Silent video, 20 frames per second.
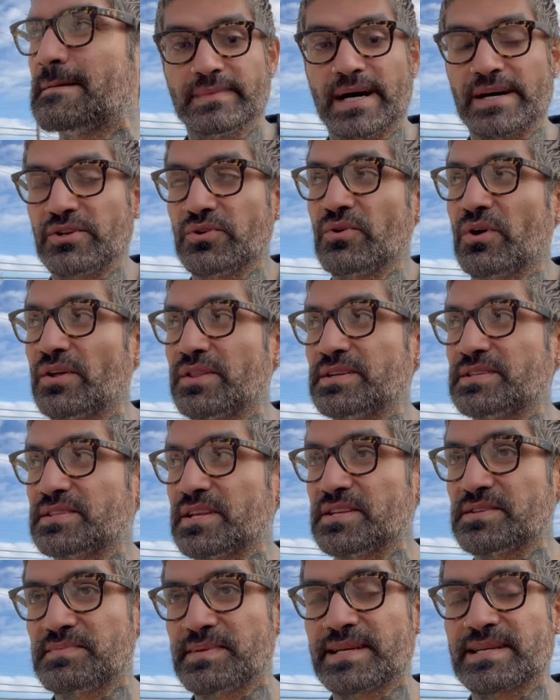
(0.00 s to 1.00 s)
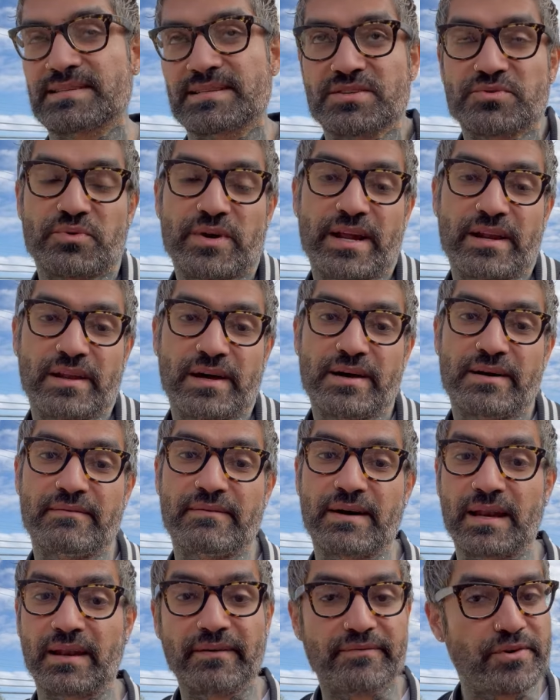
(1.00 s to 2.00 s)
I do all these things because it's what I love.
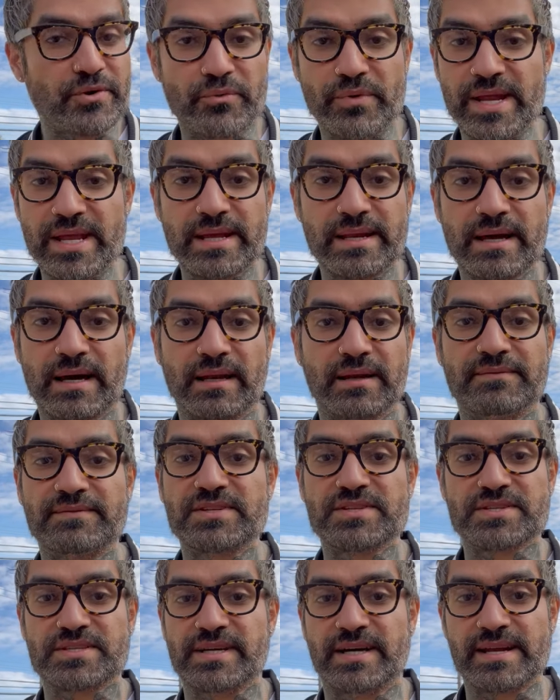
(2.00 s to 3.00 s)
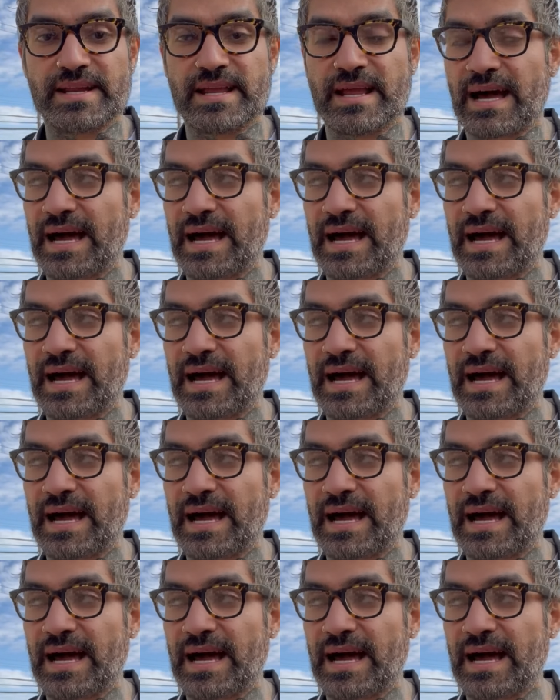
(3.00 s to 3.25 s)
I love to read, I love to study.